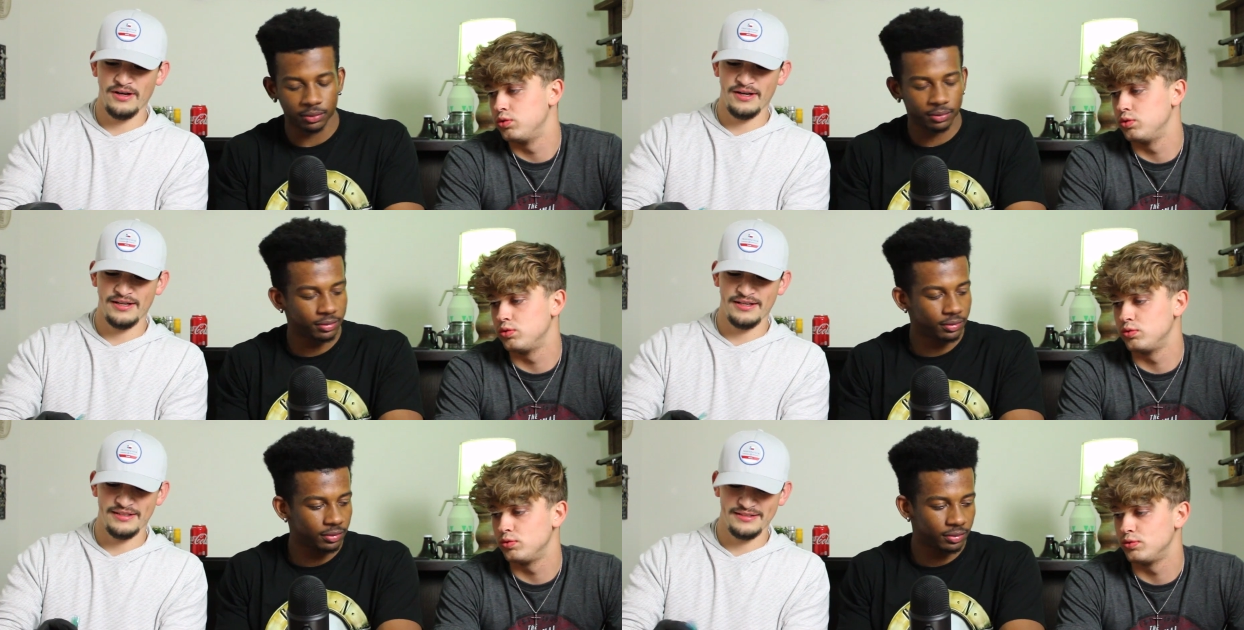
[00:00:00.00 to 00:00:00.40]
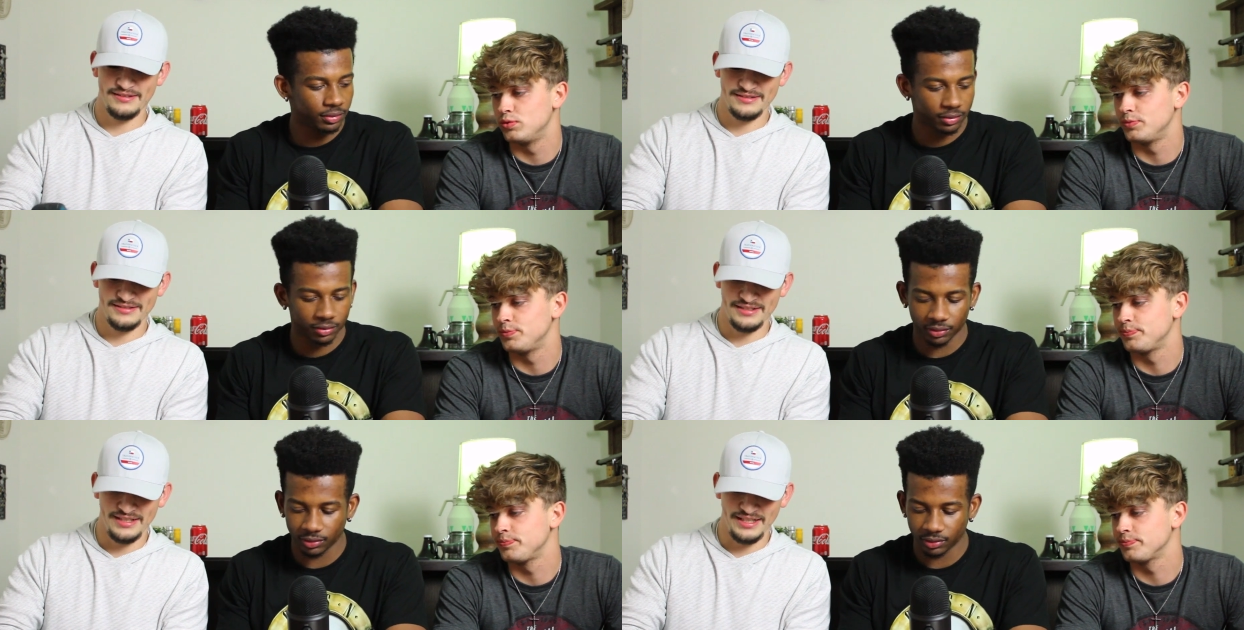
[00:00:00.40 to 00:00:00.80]
Speaker 1: Yeah
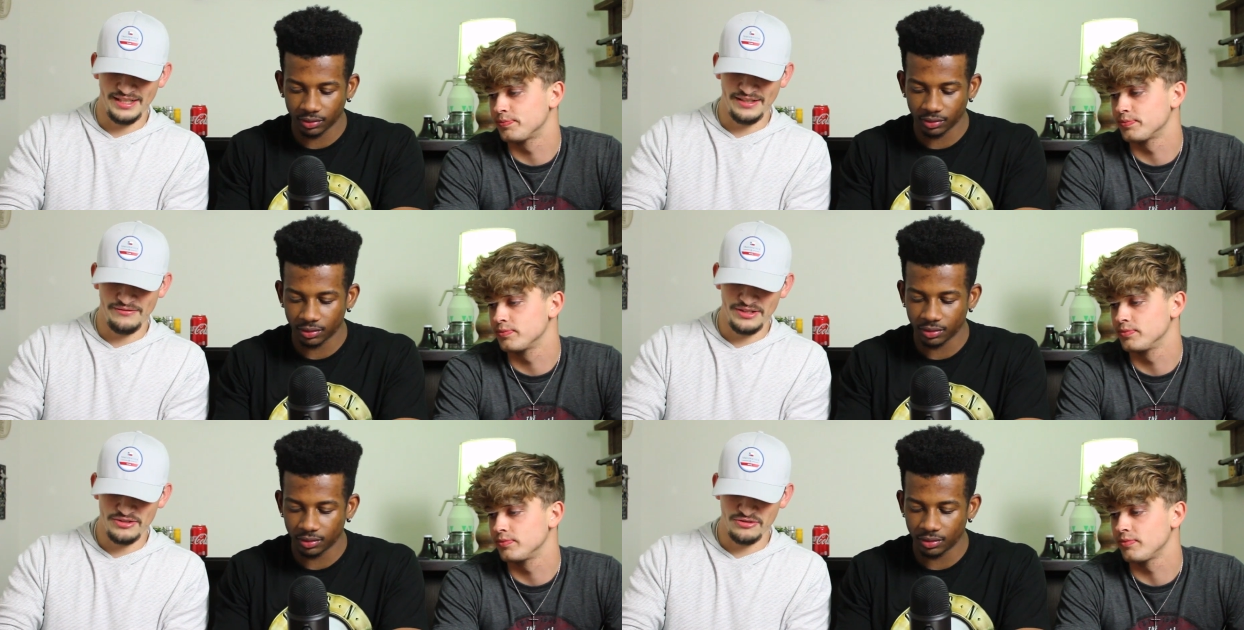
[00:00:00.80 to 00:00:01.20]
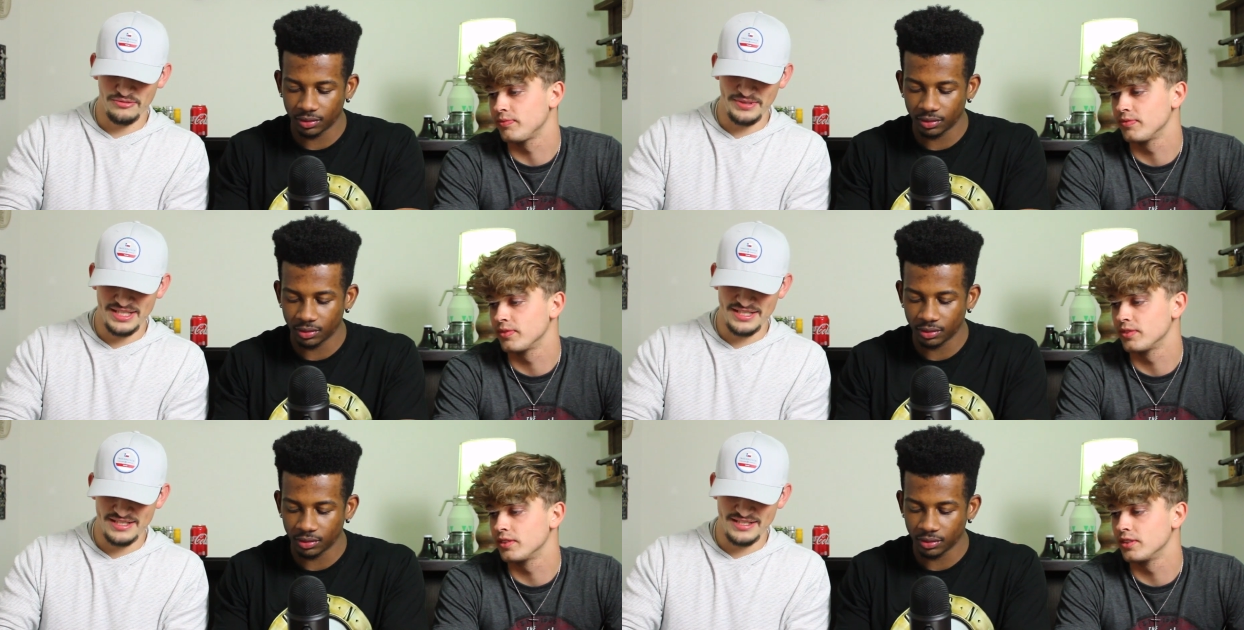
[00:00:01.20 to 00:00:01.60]
the individual
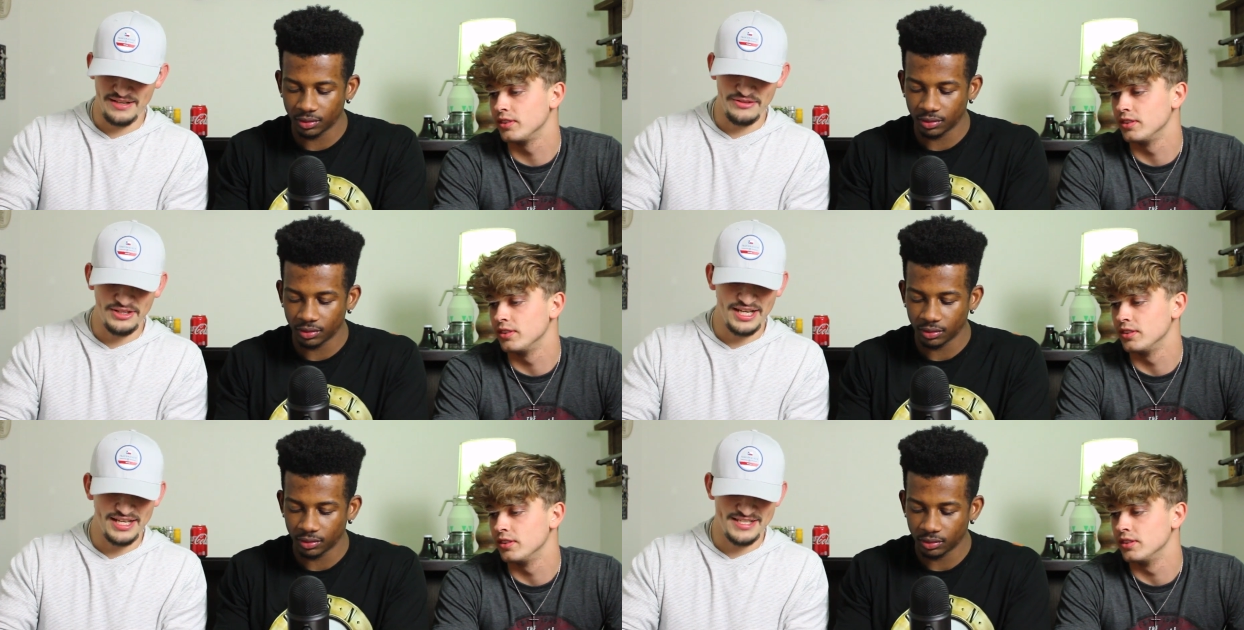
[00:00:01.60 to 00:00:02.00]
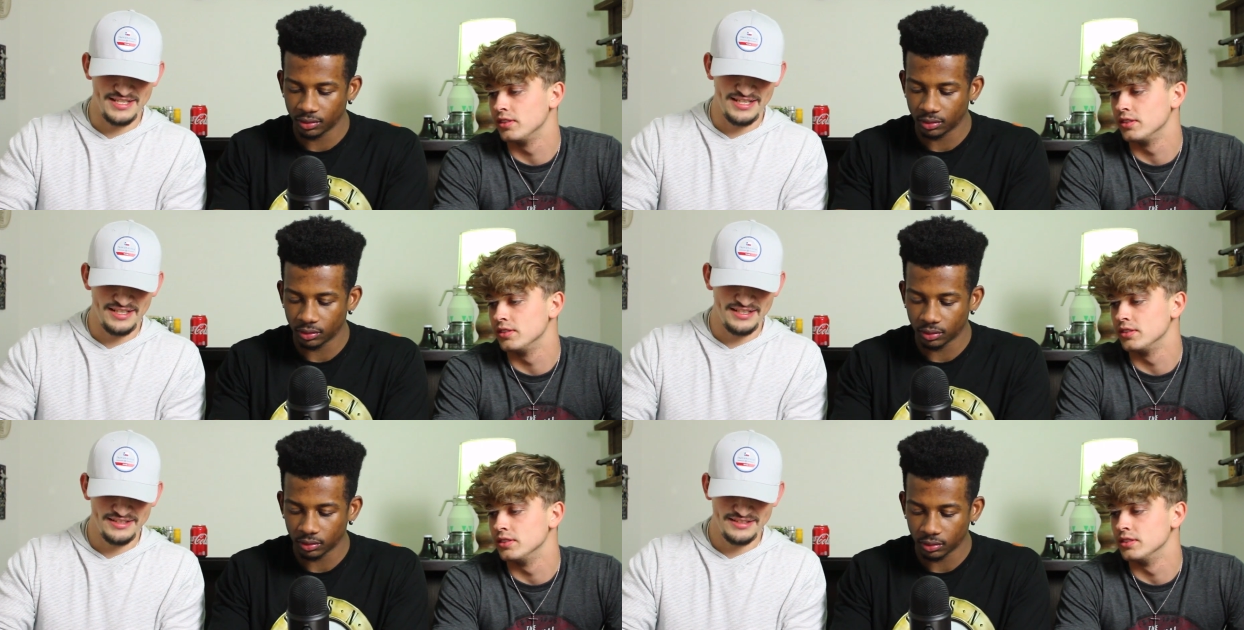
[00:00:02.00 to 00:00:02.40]
pieces. Have you guys
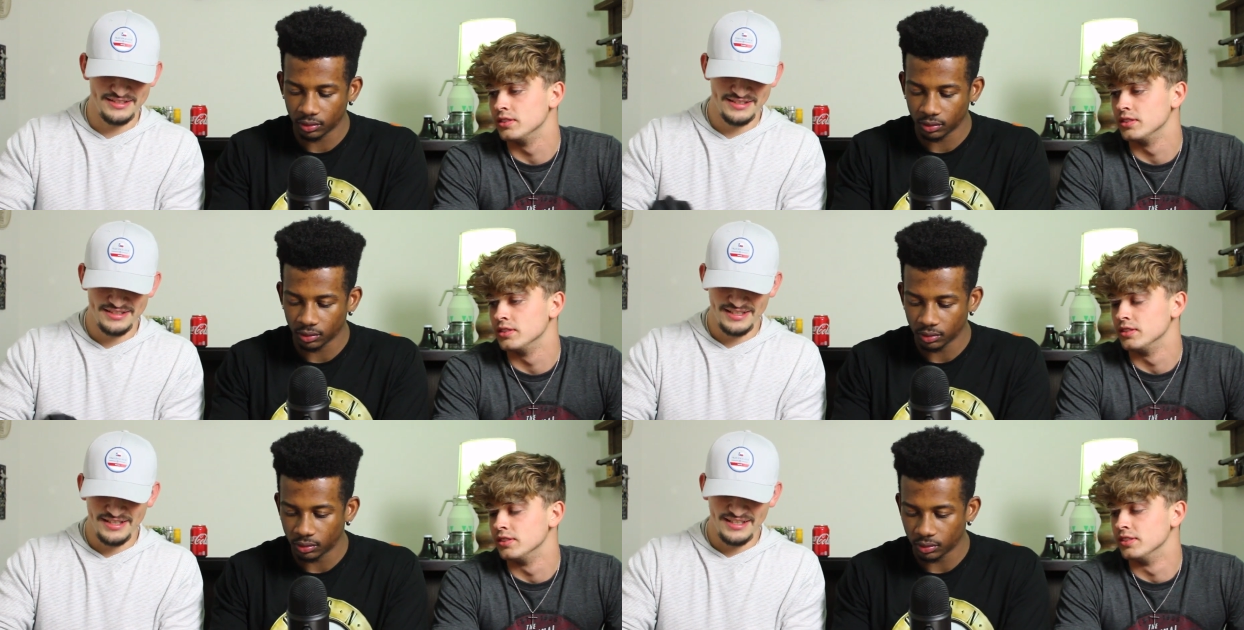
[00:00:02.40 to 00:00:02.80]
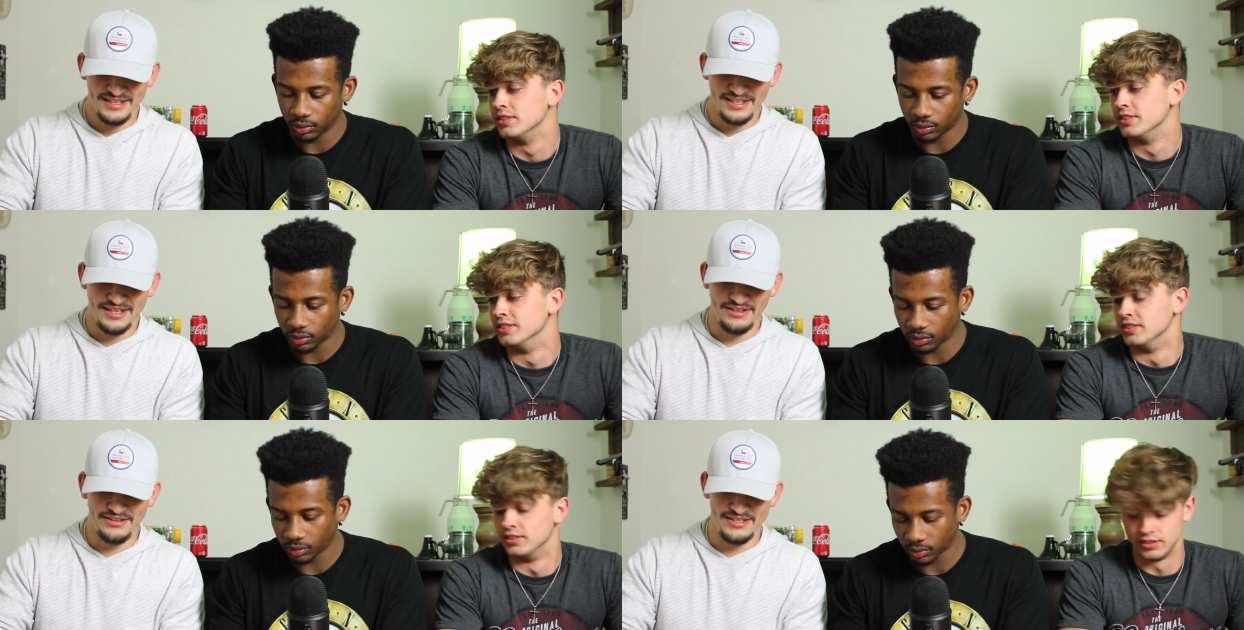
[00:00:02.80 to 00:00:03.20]
seen
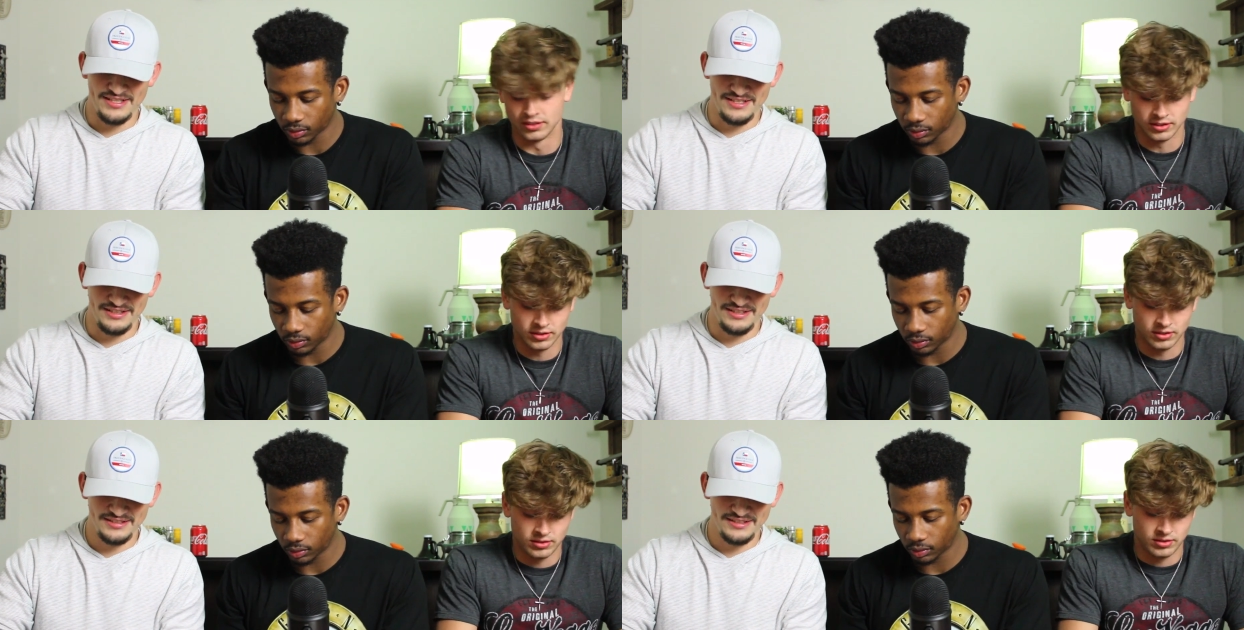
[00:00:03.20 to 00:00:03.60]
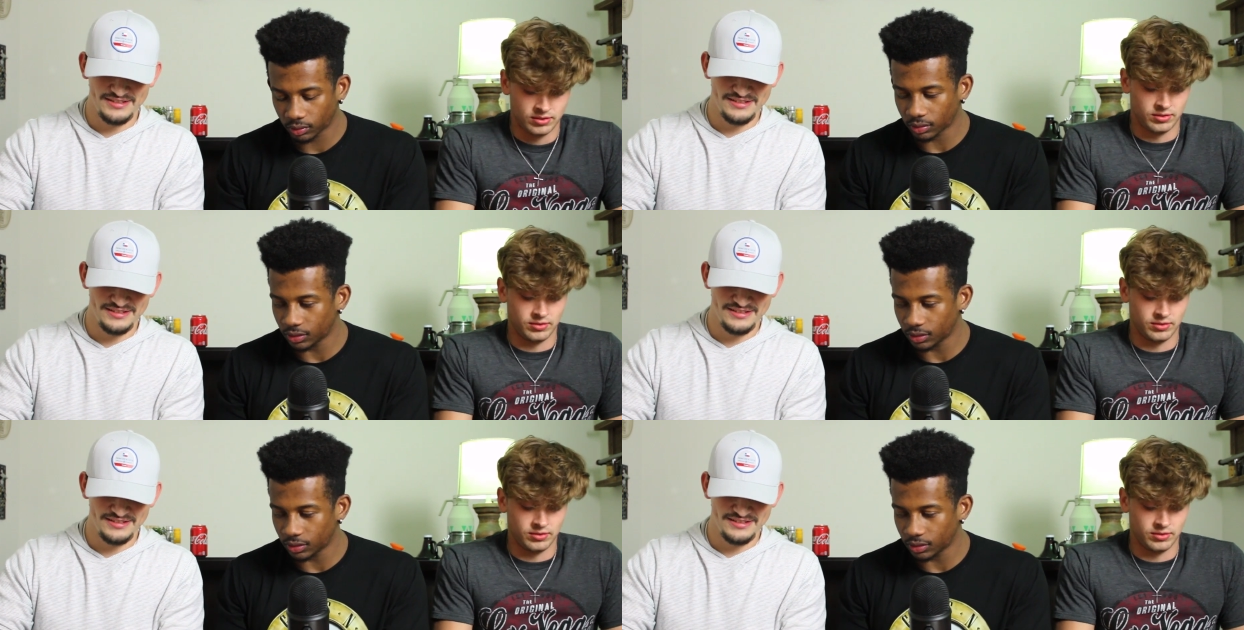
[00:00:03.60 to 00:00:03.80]
how these look?